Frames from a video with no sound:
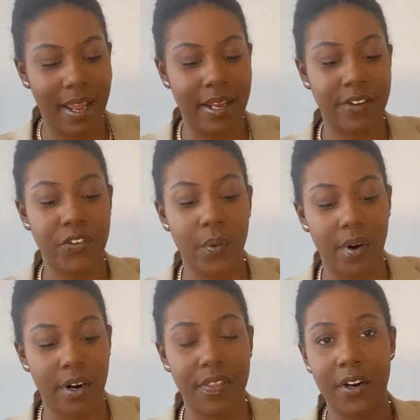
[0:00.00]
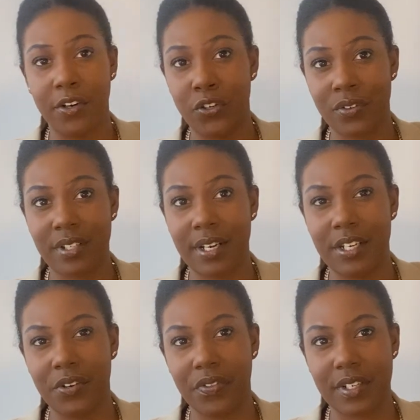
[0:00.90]
And if you are, then on your side
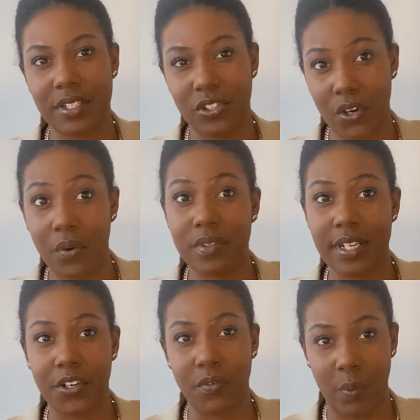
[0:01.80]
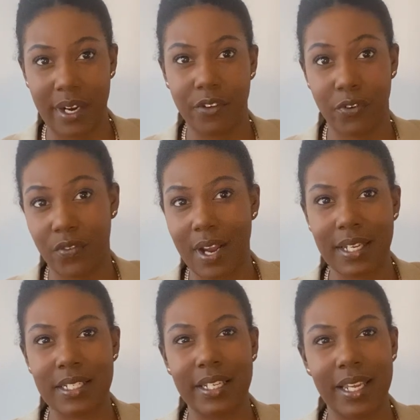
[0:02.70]
here, this shows like you're waiting for a
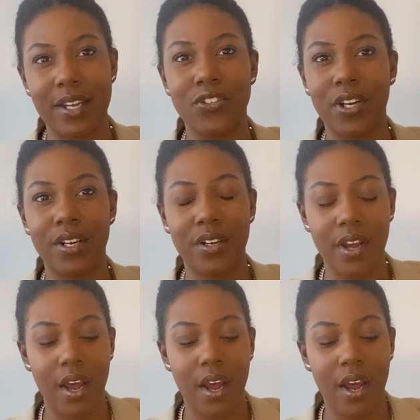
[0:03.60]
reconciliation.